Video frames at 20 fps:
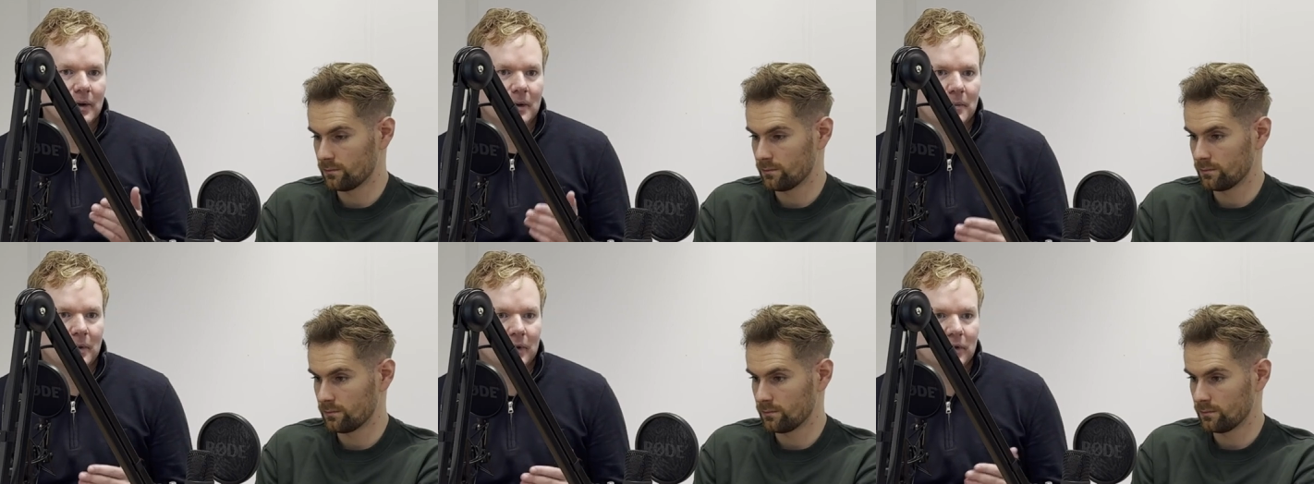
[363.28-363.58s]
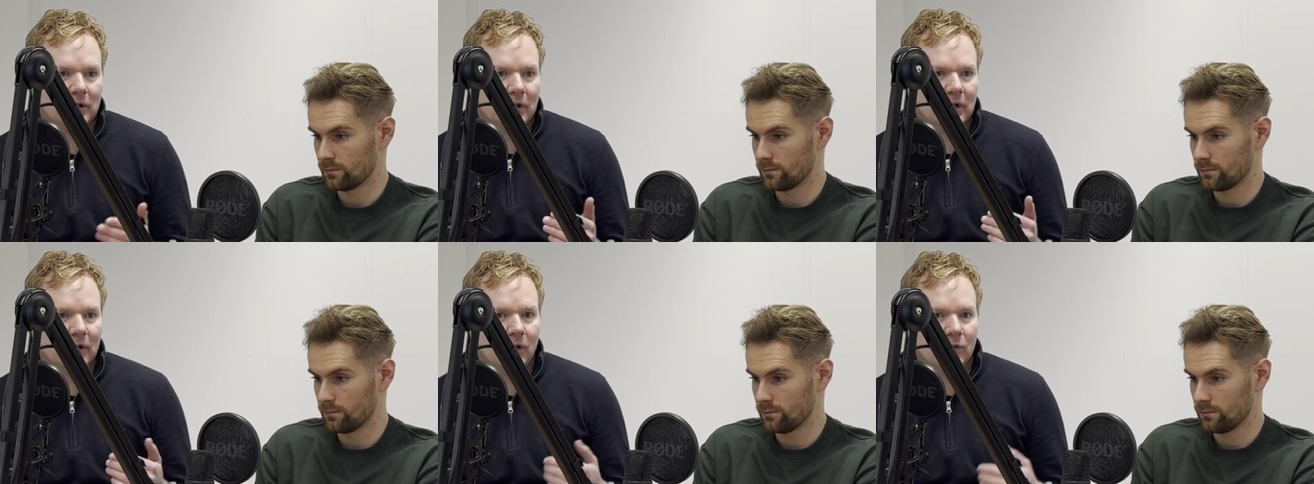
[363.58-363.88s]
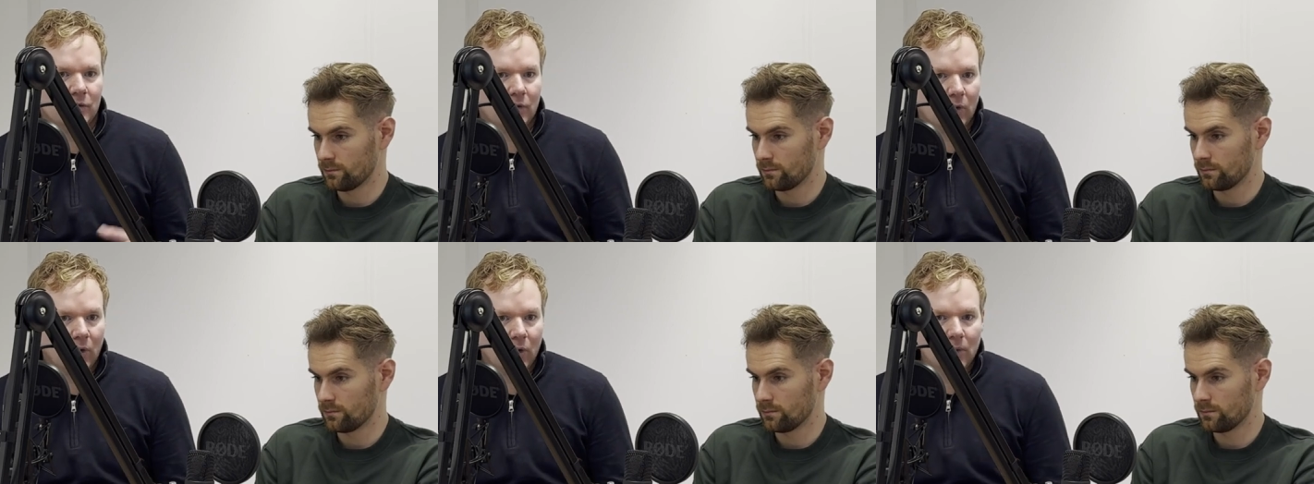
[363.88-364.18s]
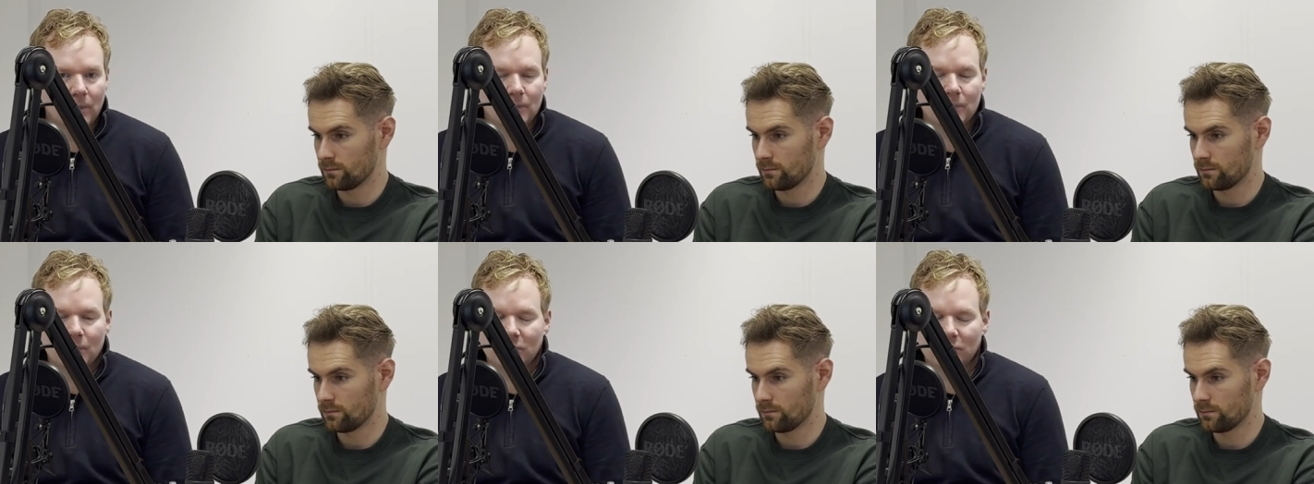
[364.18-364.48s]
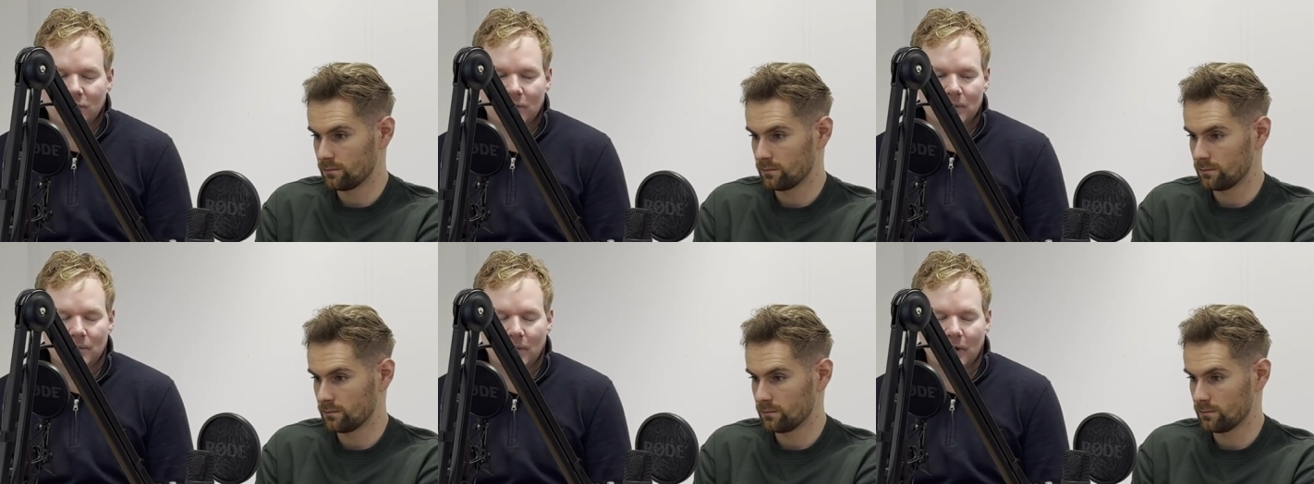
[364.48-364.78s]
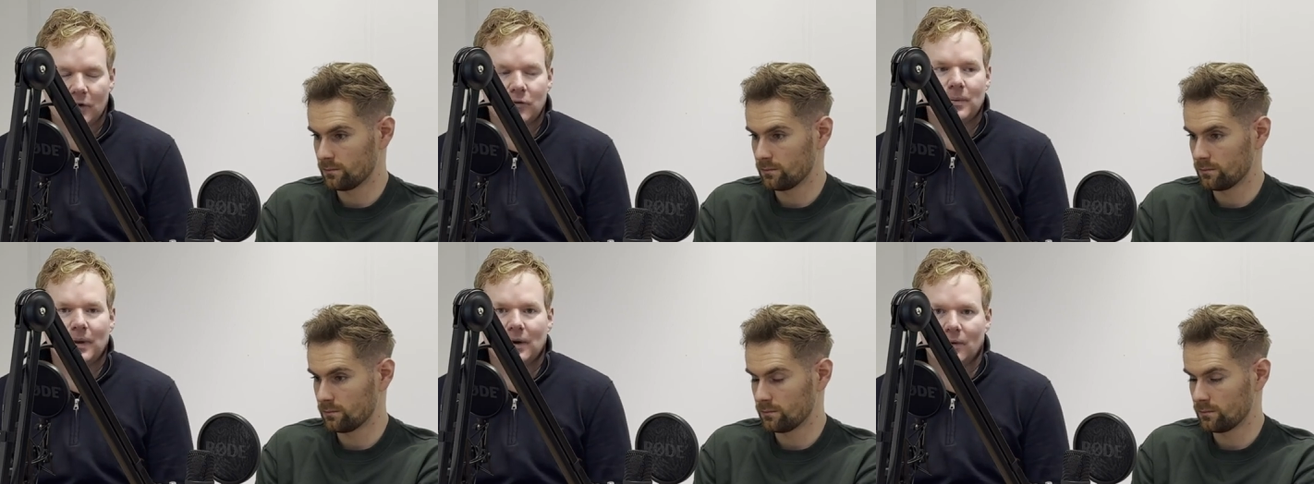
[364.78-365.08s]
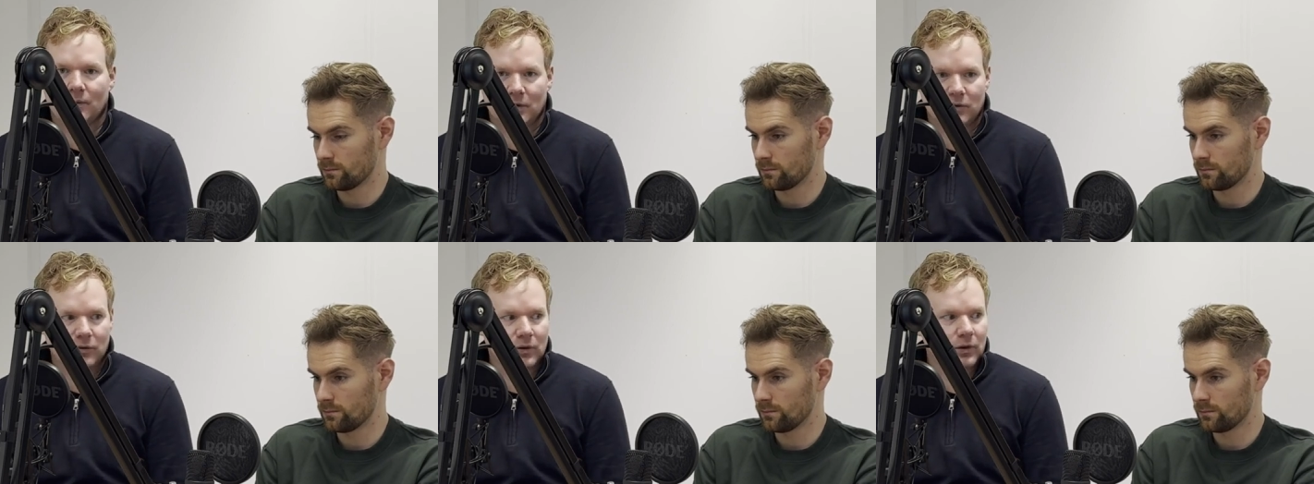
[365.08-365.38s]
Speaker 1: But overall, we see much better
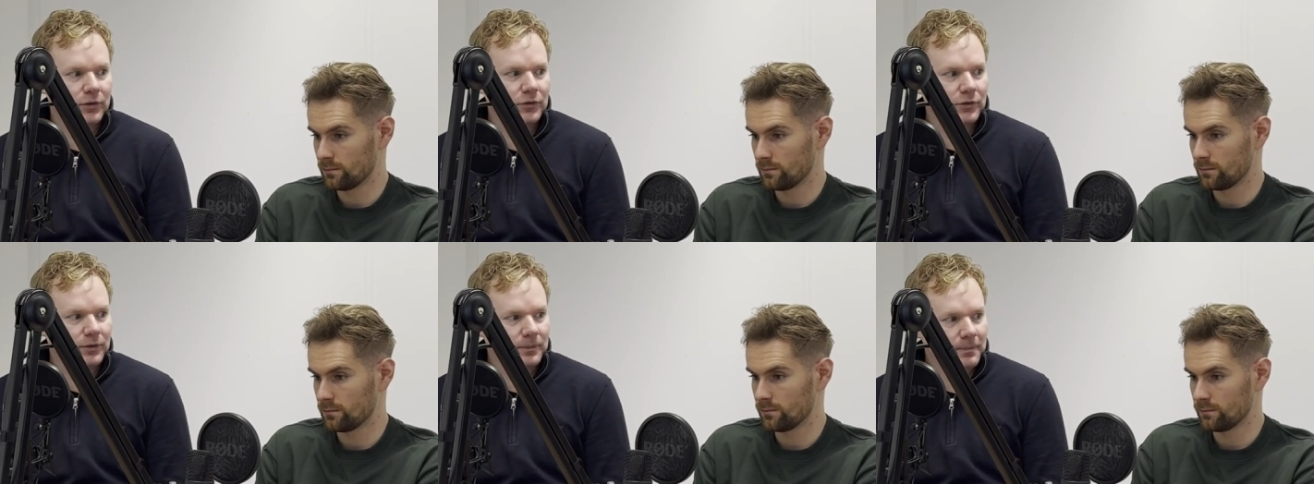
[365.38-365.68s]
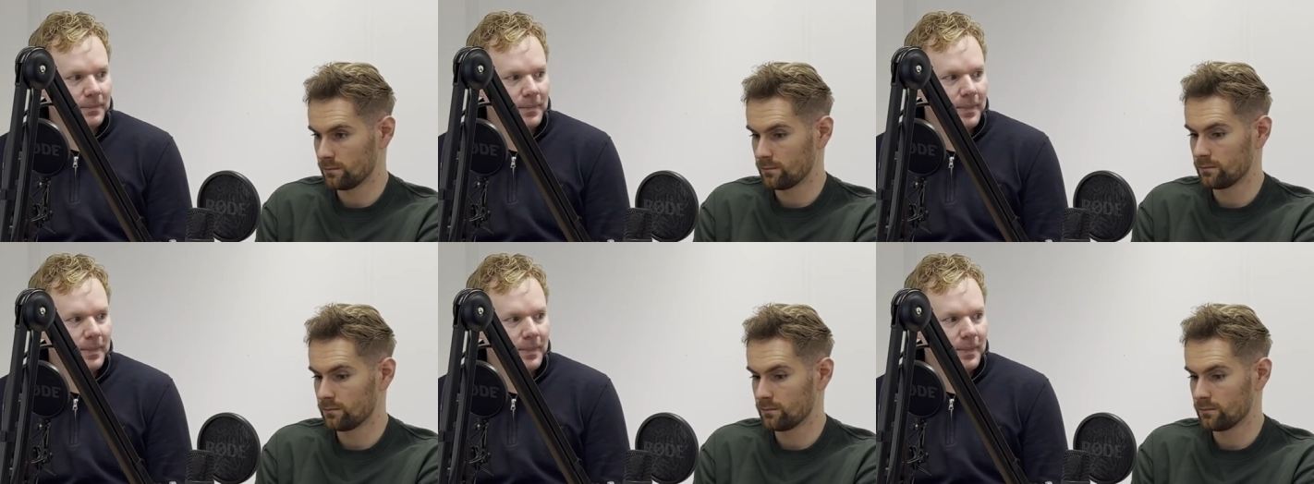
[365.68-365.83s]
results.